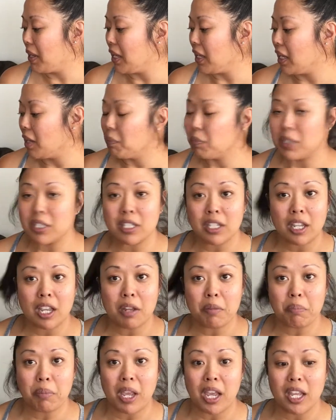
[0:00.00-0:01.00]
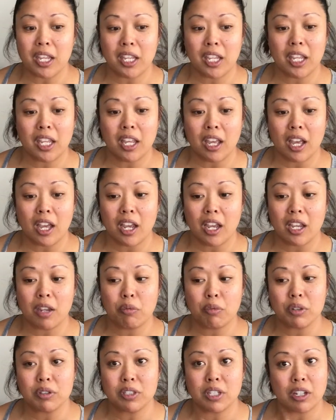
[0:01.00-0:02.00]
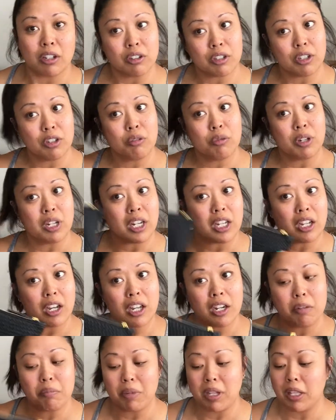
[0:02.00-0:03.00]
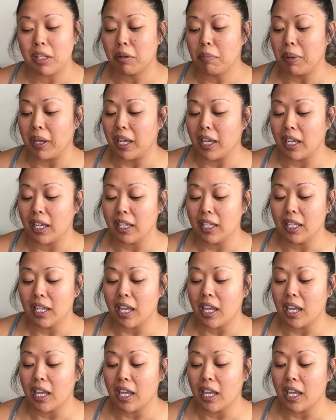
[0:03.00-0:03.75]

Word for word: ipsy Ipsy unbagging, I will tell you what I got in my little bag